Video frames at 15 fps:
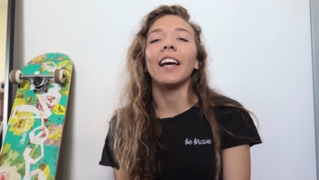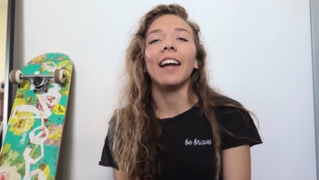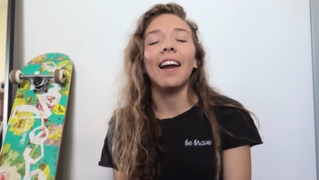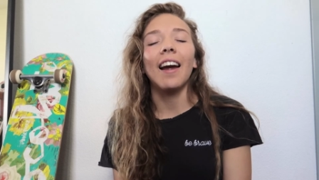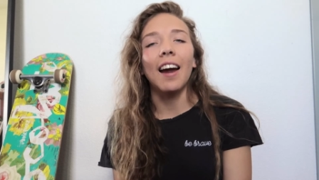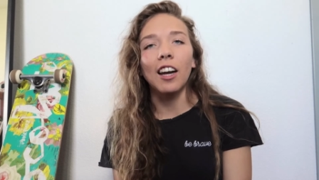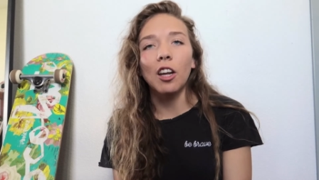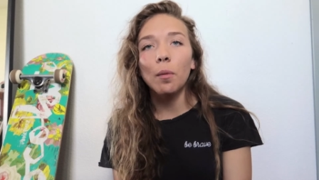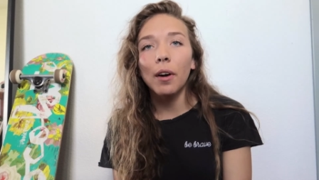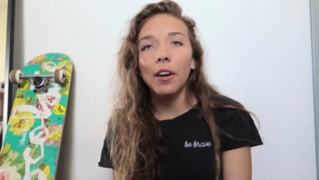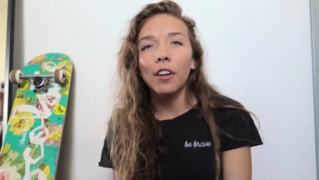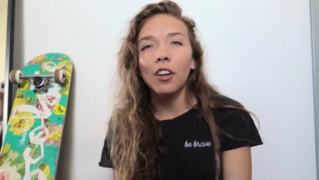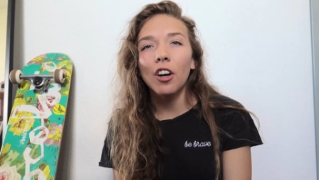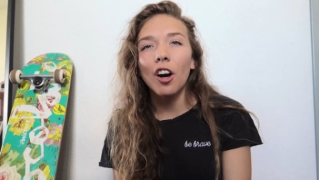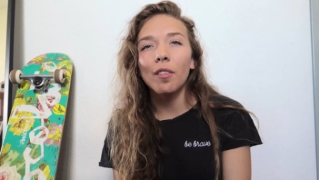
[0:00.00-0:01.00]
get anywhere
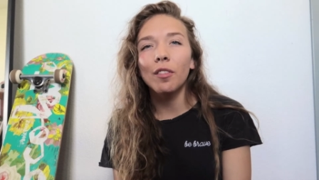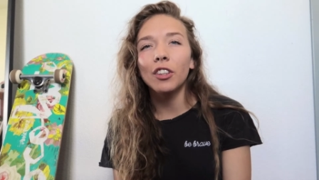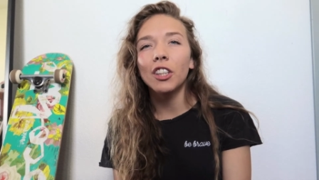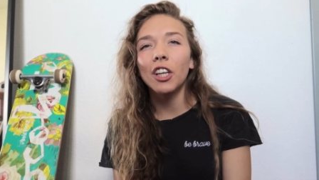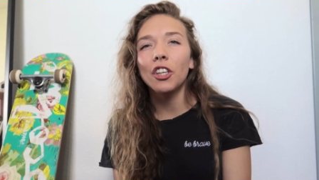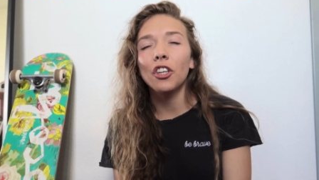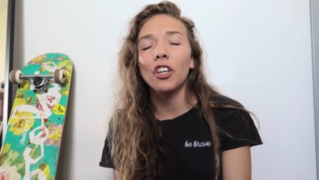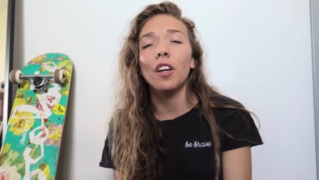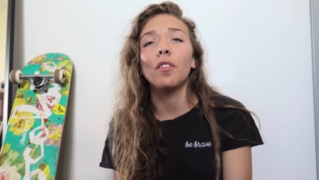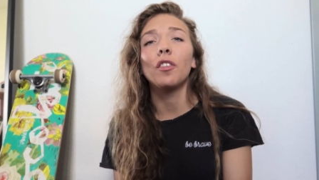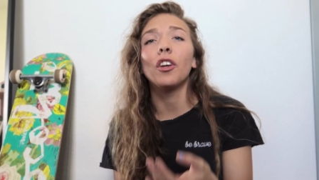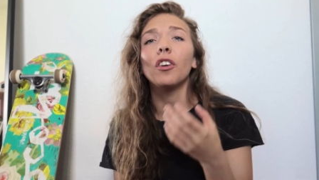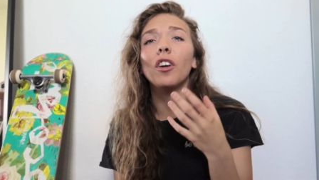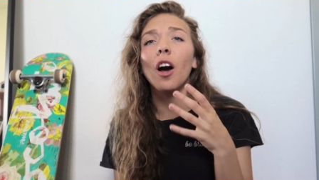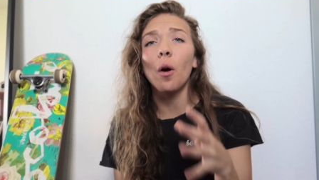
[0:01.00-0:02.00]
in a conversation
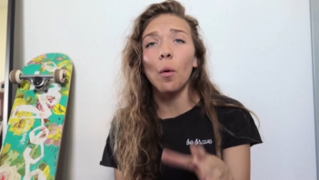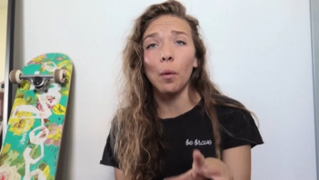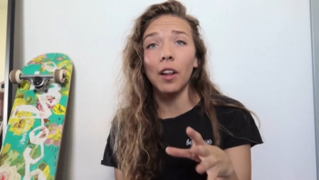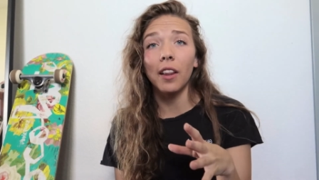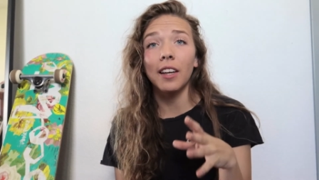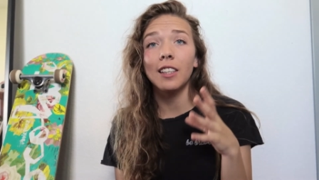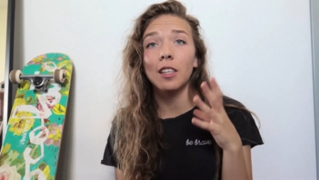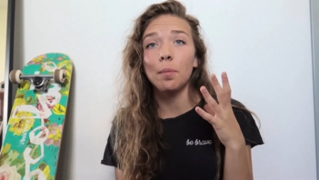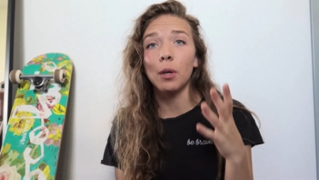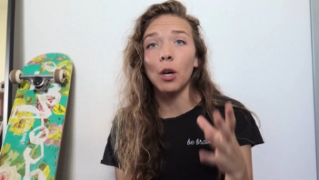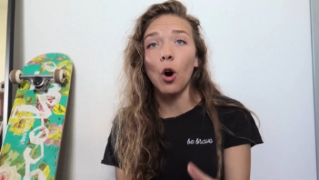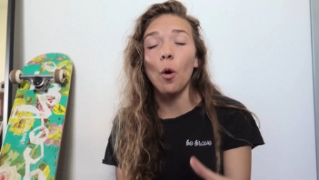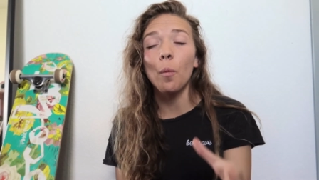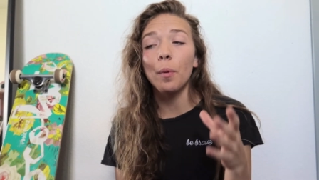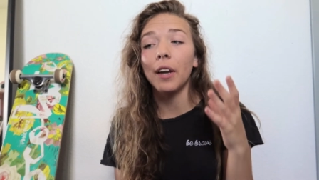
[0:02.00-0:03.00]
if you're not willing to be
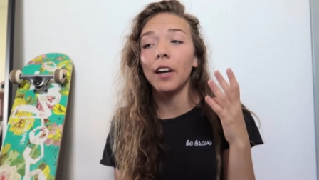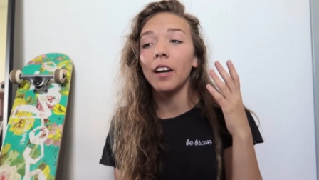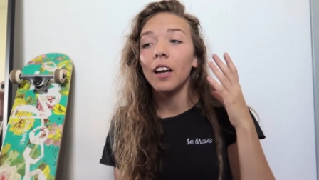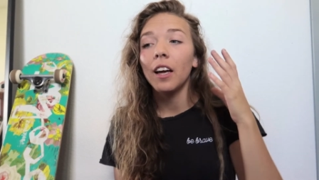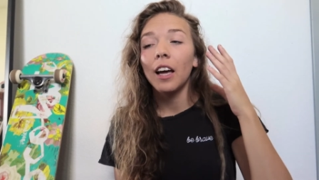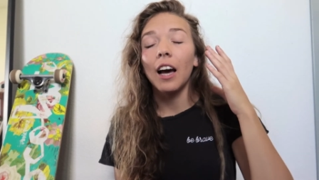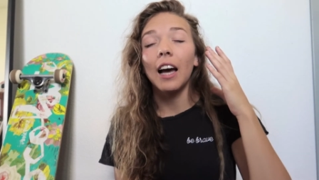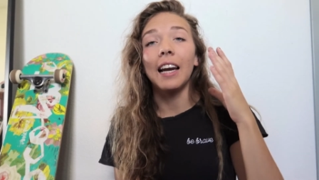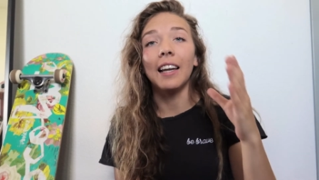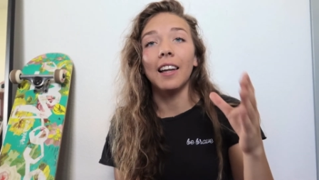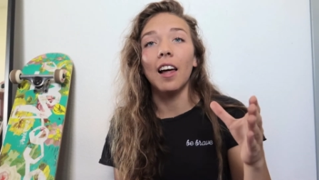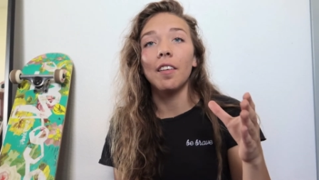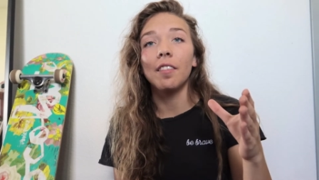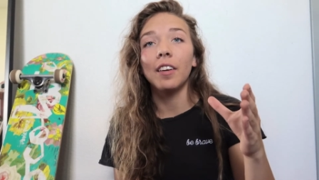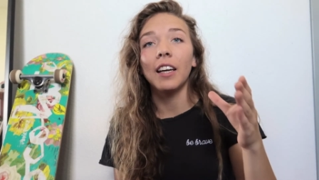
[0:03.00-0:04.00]
open and
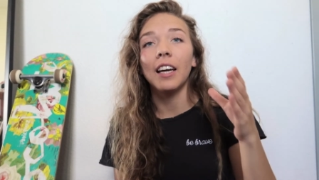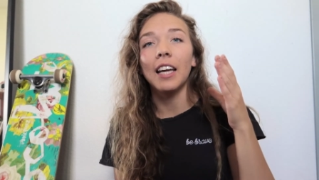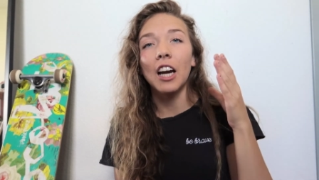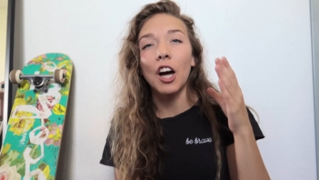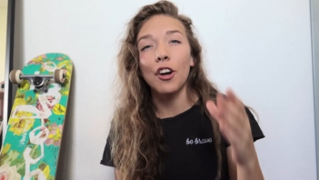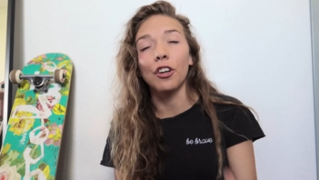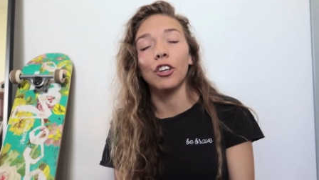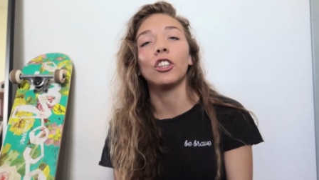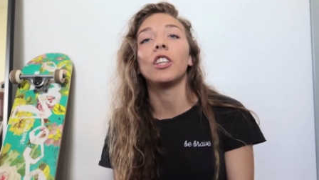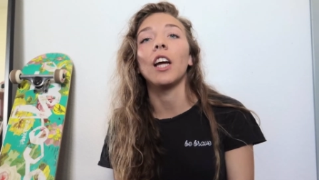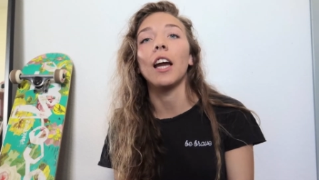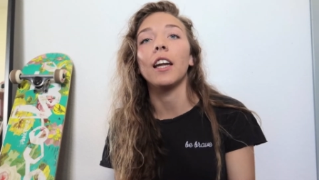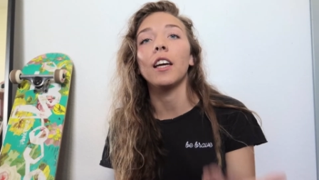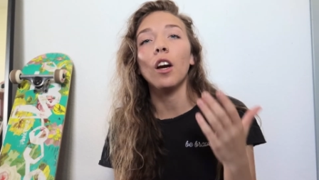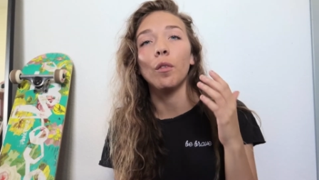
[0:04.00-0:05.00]
loving and
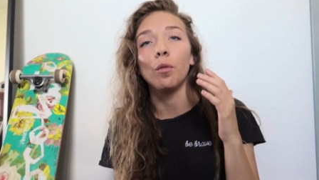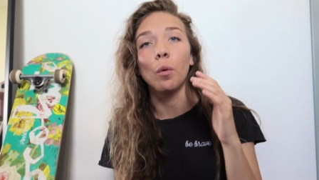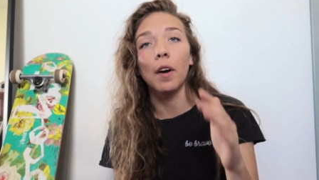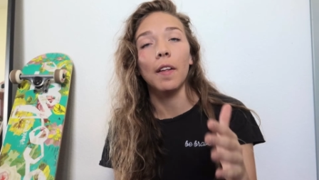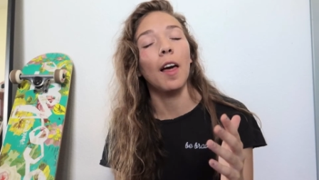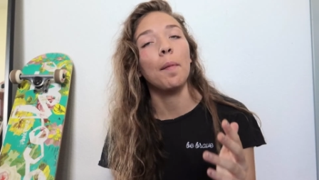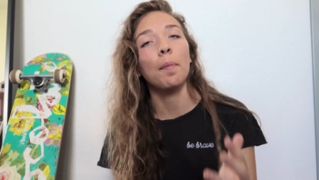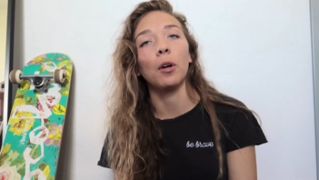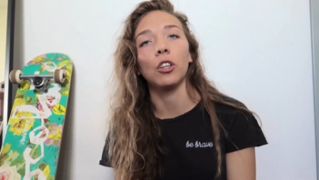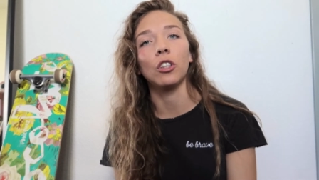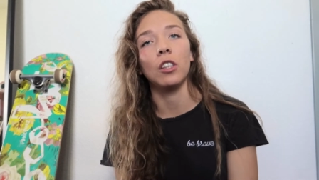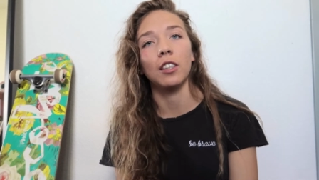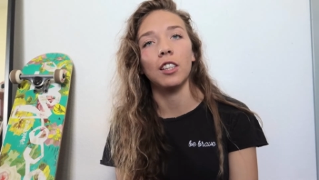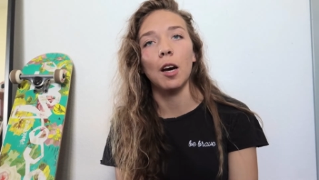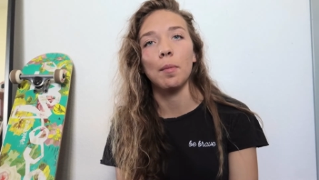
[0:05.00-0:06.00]
understanding of where that
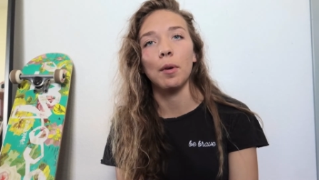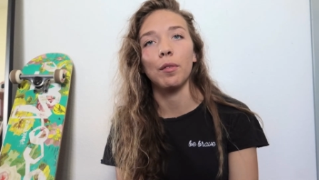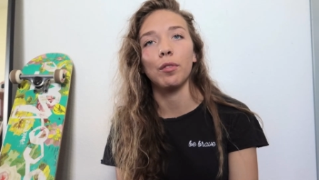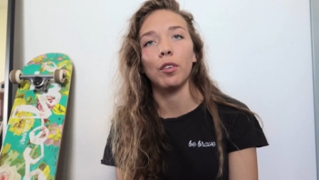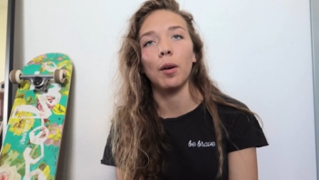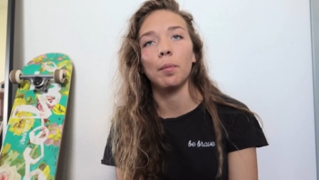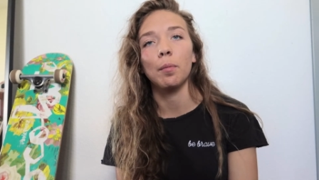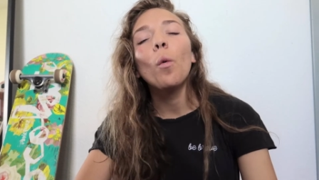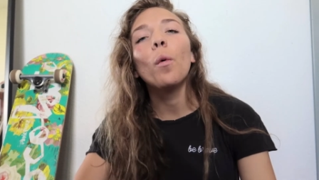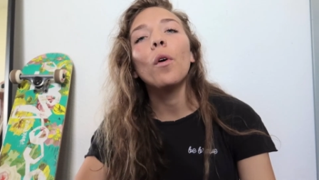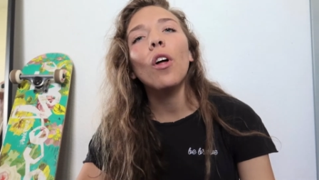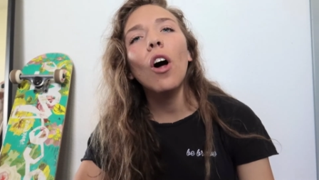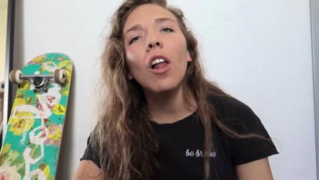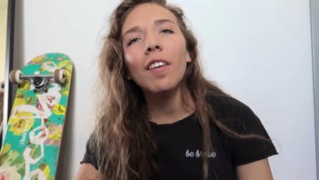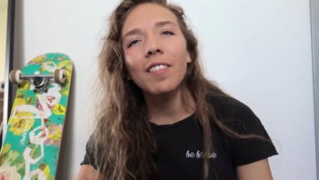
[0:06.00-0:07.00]
person is coming from.
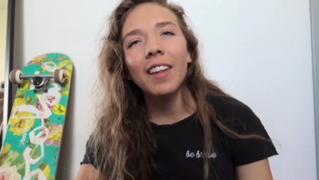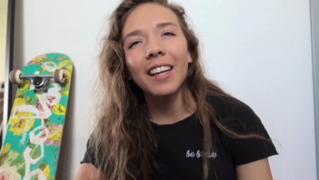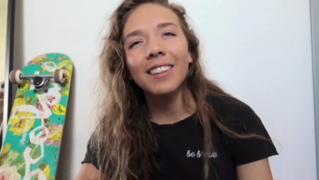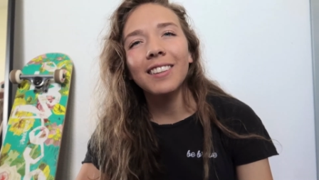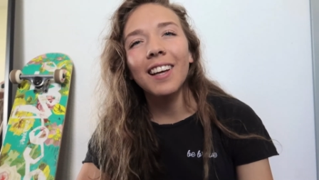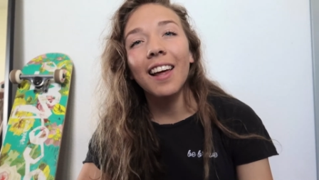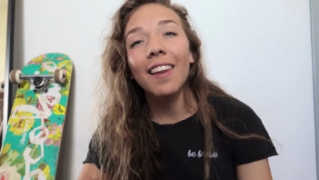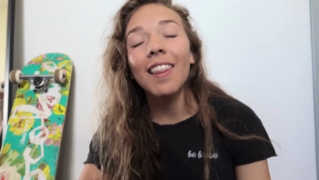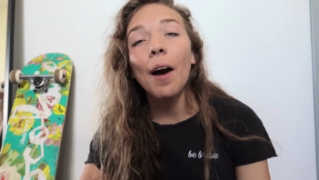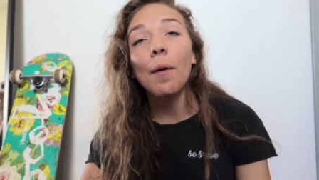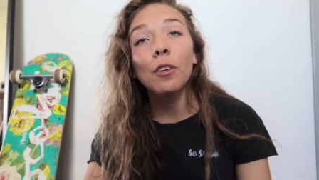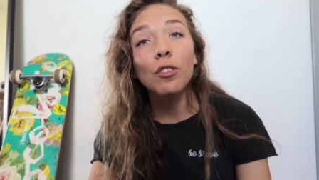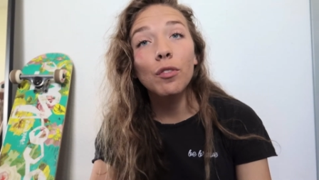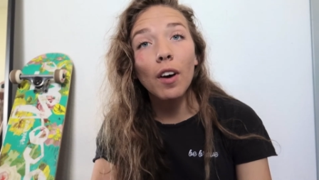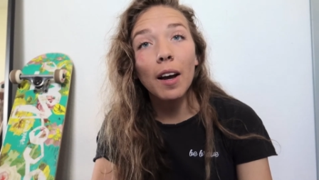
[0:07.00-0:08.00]
With all of that said, that
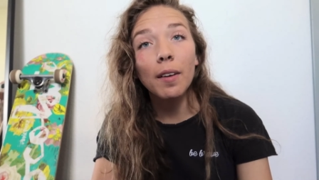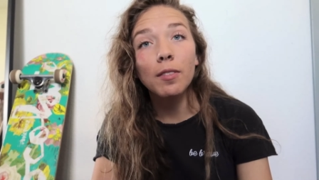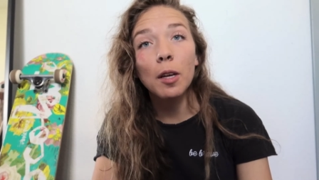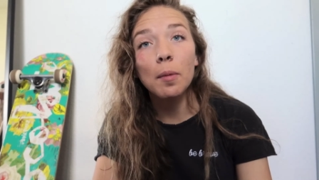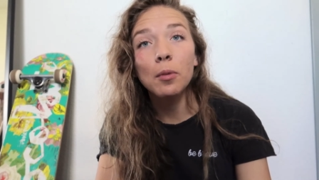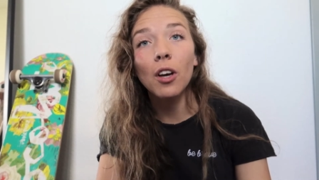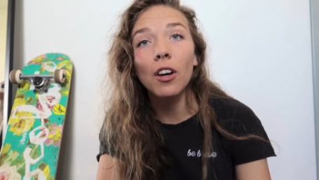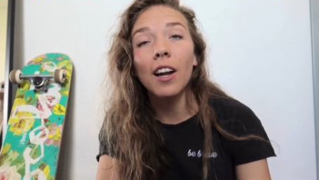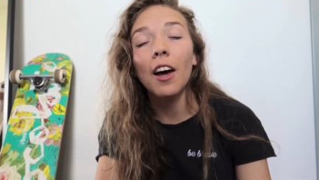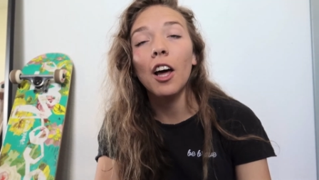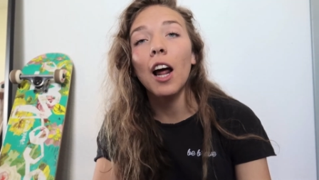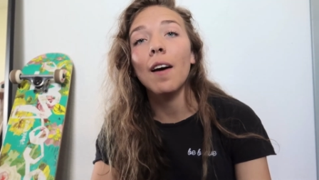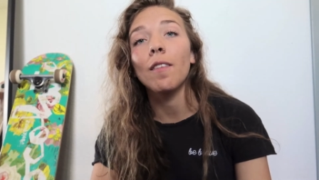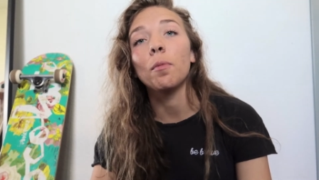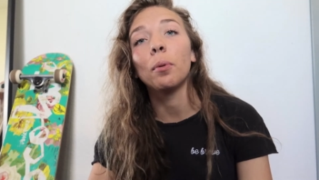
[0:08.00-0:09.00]
was 5 tips on how
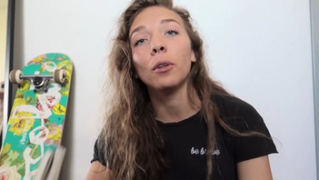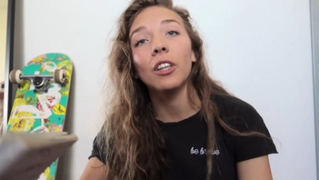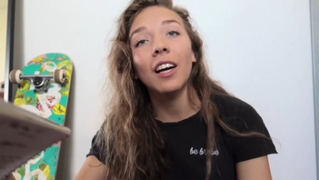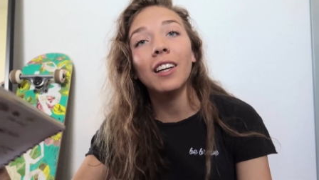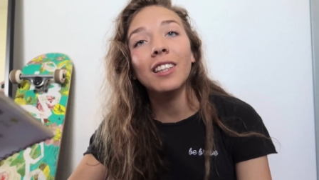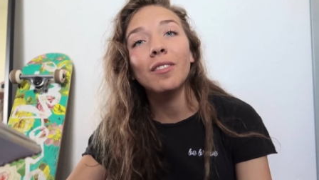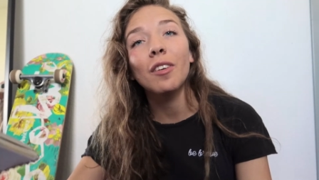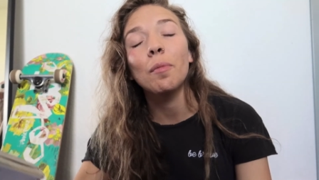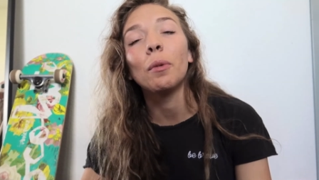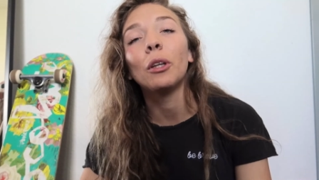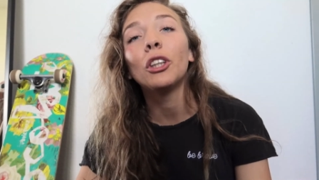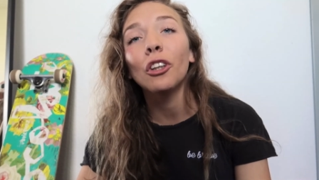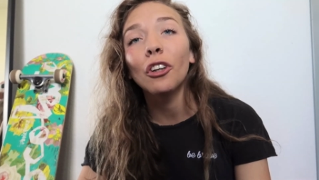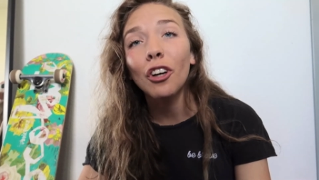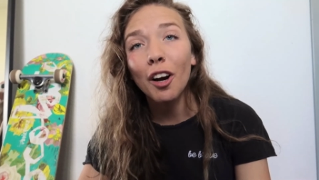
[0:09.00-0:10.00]
to have a productive and
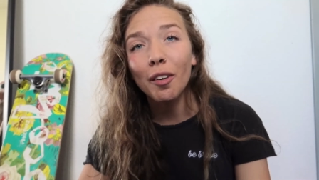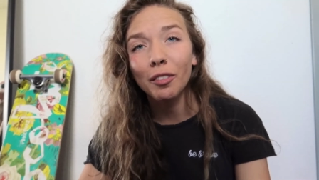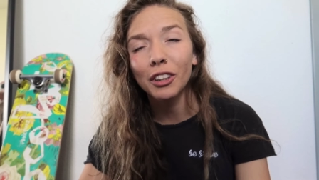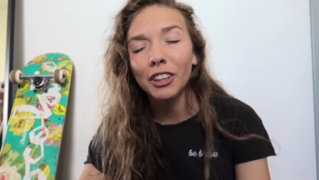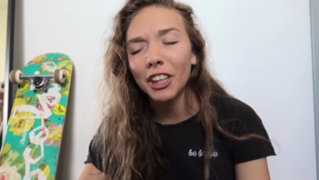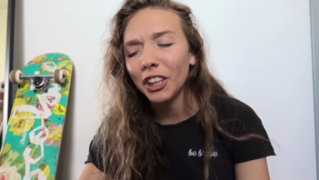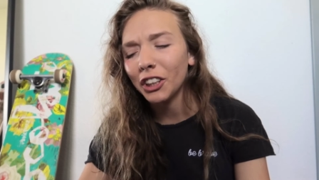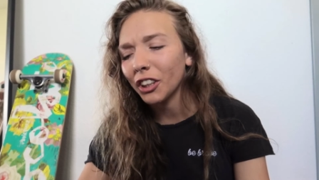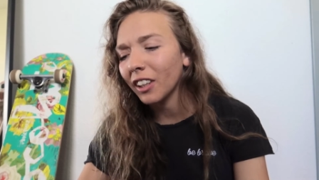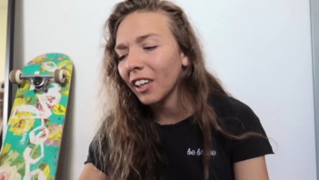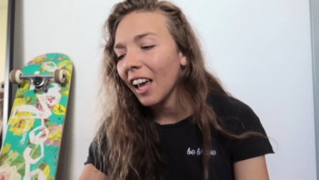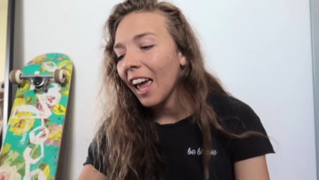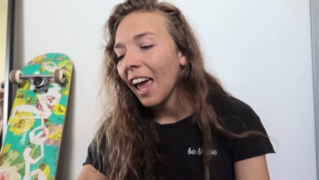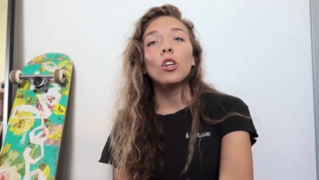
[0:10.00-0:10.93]
mature conversation.